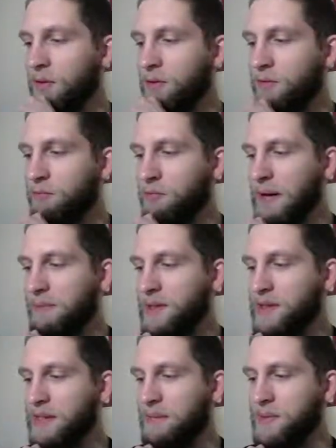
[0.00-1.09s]
Wrap
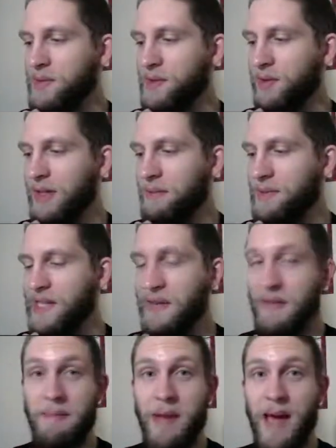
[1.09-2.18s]
this episode up and
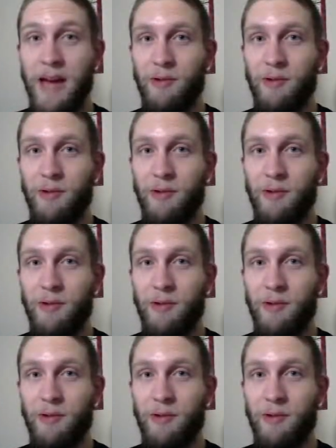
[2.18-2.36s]
save the battle